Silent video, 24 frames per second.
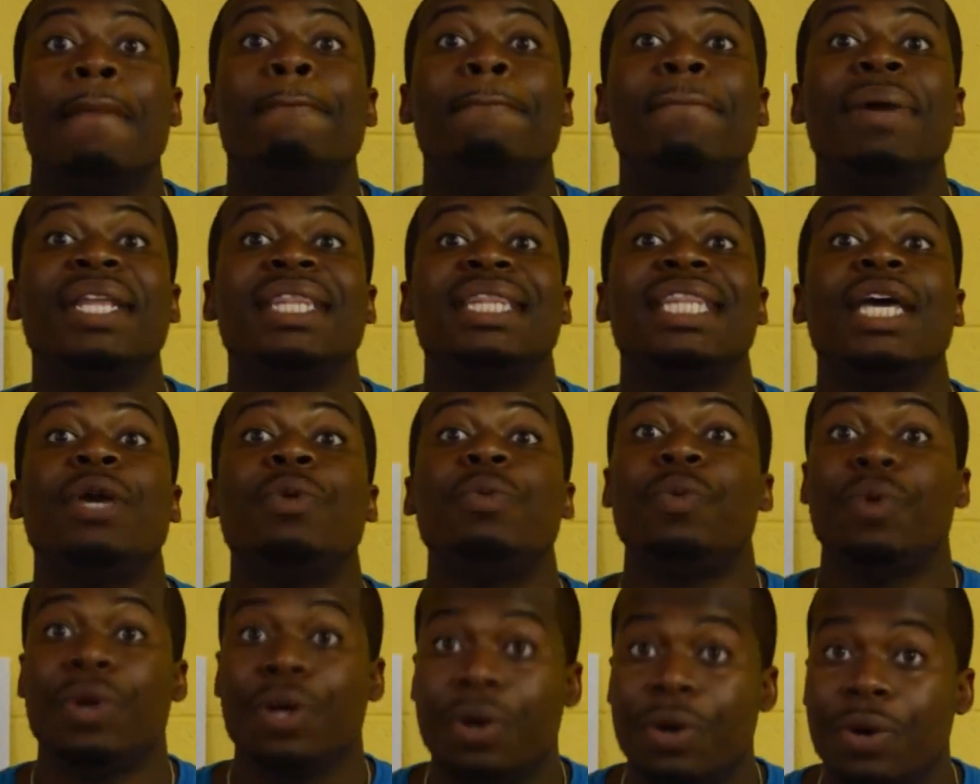but they
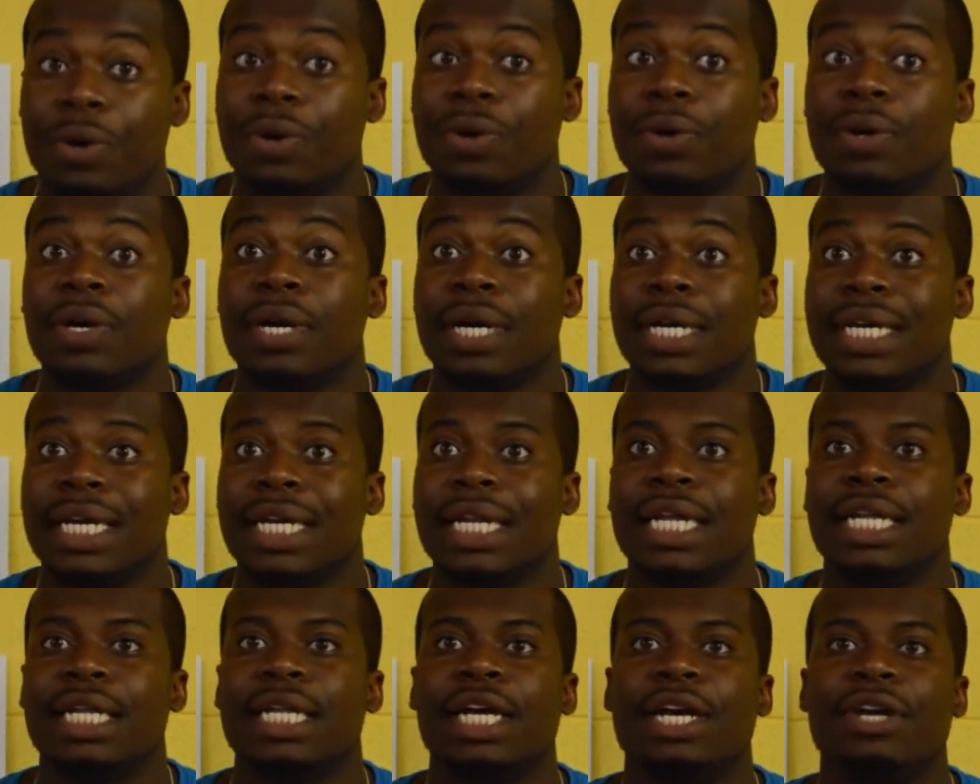will
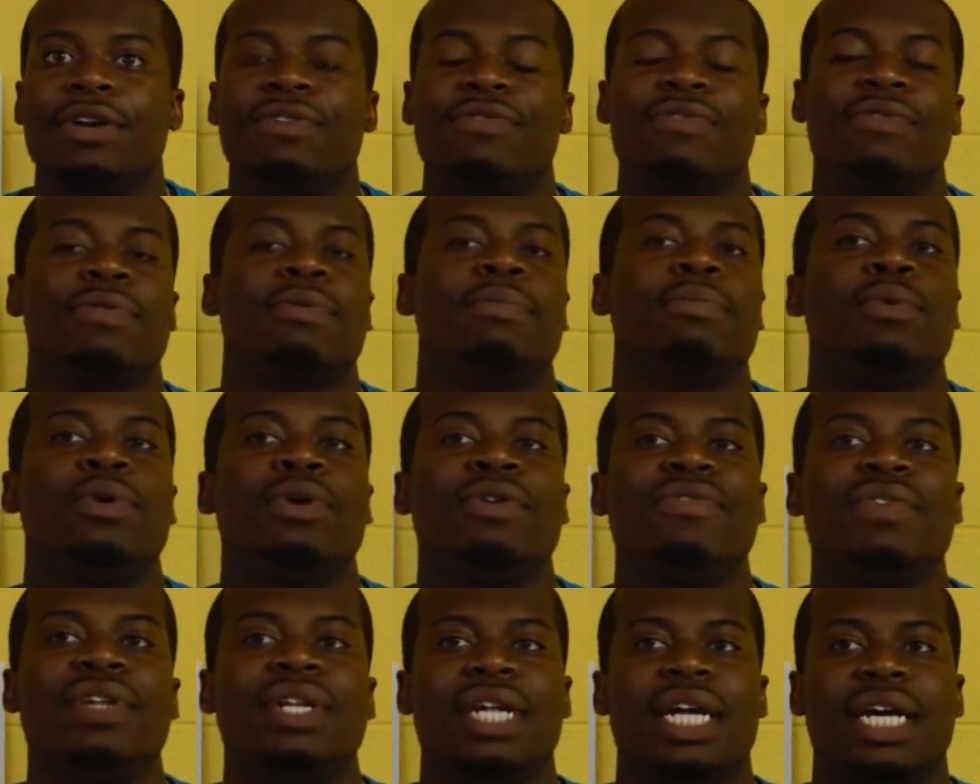get a letter from the
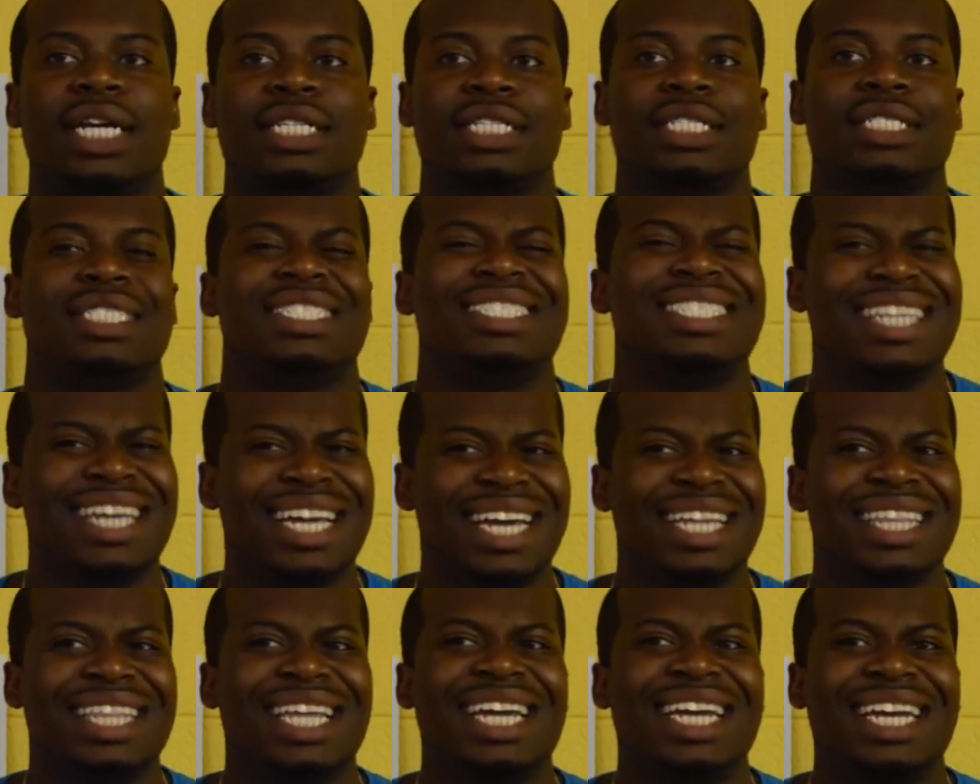Board of Elections
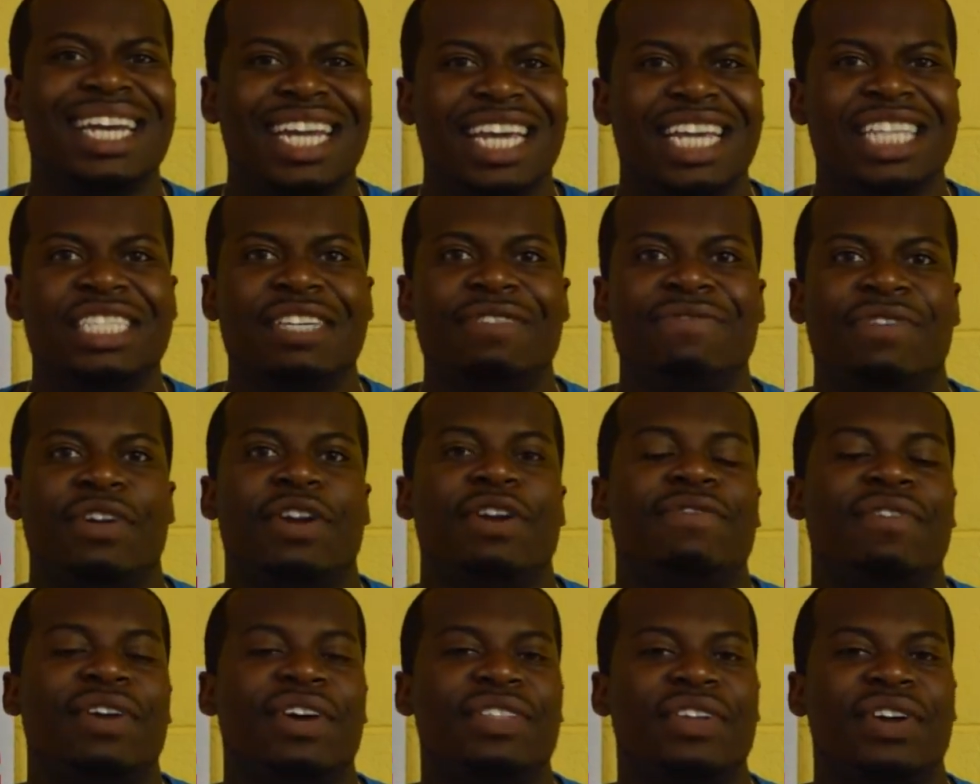saying they need to
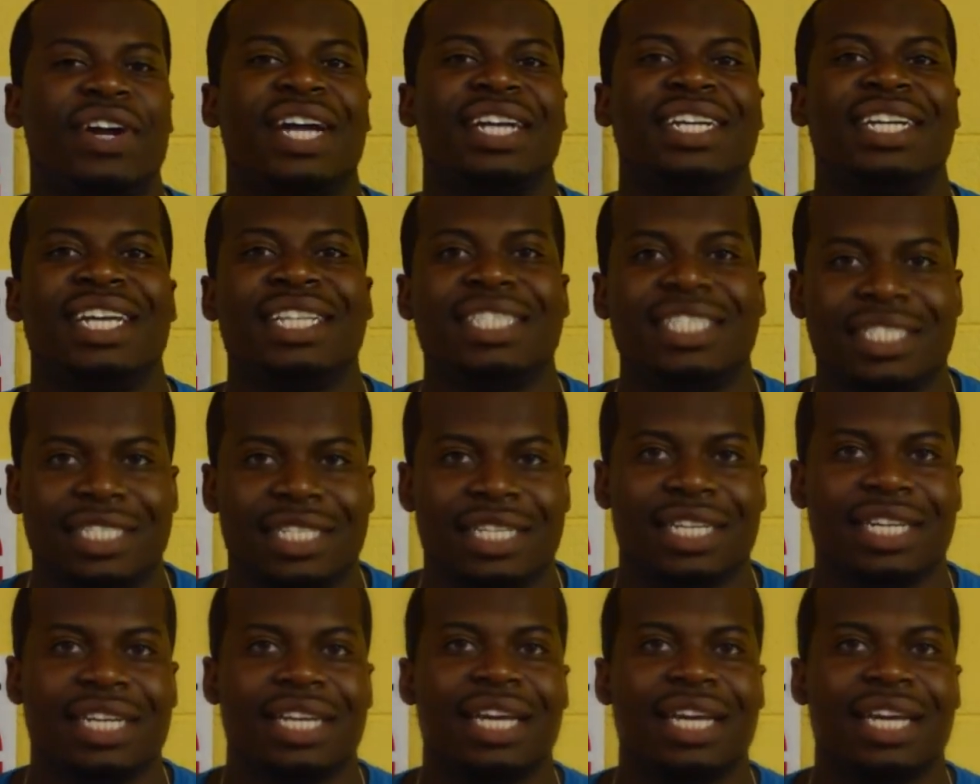verify their identity